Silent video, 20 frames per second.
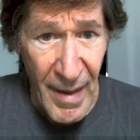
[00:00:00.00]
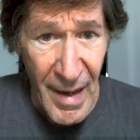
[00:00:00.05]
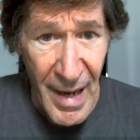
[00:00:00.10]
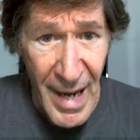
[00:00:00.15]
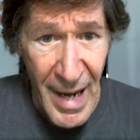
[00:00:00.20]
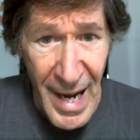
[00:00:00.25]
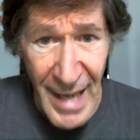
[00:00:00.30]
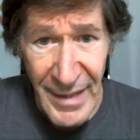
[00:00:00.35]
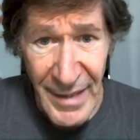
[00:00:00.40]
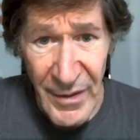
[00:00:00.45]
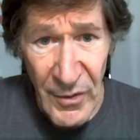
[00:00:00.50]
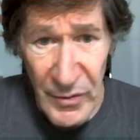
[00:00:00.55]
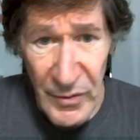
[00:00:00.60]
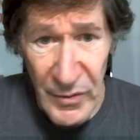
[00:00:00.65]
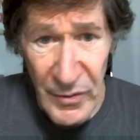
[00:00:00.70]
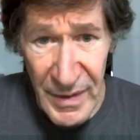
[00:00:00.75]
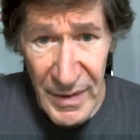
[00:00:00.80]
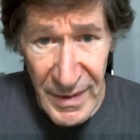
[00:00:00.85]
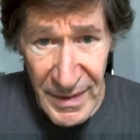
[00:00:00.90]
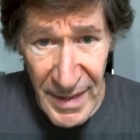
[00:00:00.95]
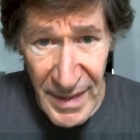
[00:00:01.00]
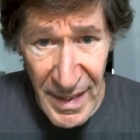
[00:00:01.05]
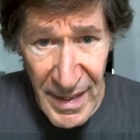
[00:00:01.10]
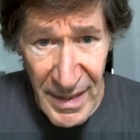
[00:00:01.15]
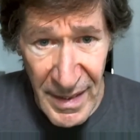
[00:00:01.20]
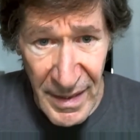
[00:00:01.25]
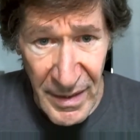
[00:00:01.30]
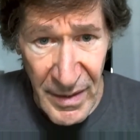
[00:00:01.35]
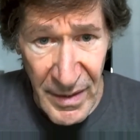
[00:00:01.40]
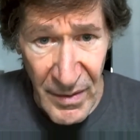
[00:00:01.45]
I don't say
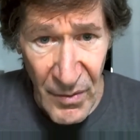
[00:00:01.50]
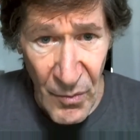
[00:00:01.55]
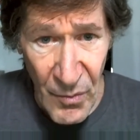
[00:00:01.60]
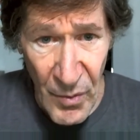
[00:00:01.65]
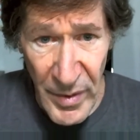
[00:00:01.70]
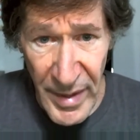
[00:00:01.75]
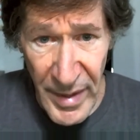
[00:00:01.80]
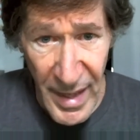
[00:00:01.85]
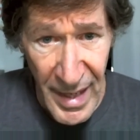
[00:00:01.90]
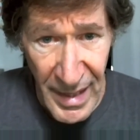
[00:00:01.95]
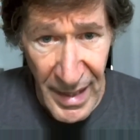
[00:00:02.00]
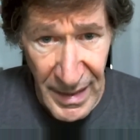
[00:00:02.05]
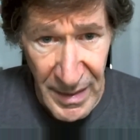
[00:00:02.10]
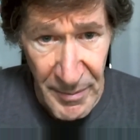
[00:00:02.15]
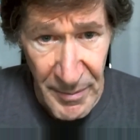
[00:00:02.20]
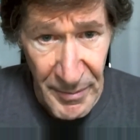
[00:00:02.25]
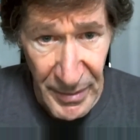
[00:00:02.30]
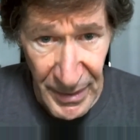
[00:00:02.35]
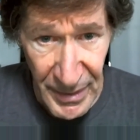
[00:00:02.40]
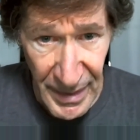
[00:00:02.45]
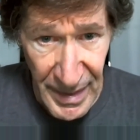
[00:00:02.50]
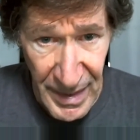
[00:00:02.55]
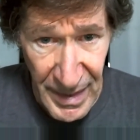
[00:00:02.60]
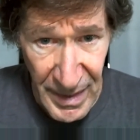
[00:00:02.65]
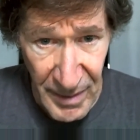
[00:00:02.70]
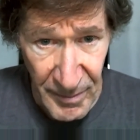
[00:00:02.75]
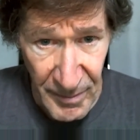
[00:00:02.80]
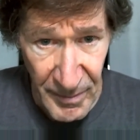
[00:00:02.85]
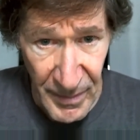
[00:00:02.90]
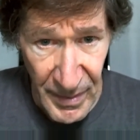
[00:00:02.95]
it with any
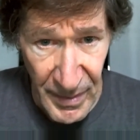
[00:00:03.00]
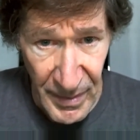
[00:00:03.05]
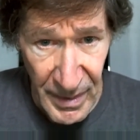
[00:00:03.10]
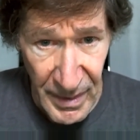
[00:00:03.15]
blame.